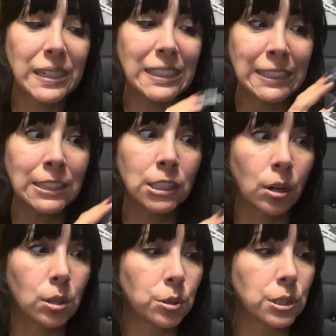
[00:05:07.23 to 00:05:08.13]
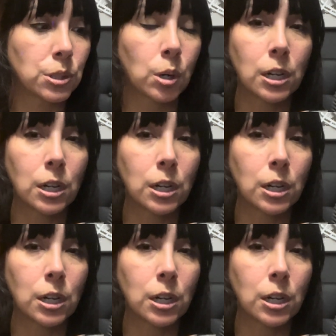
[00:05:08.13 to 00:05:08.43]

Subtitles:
in the grocery store,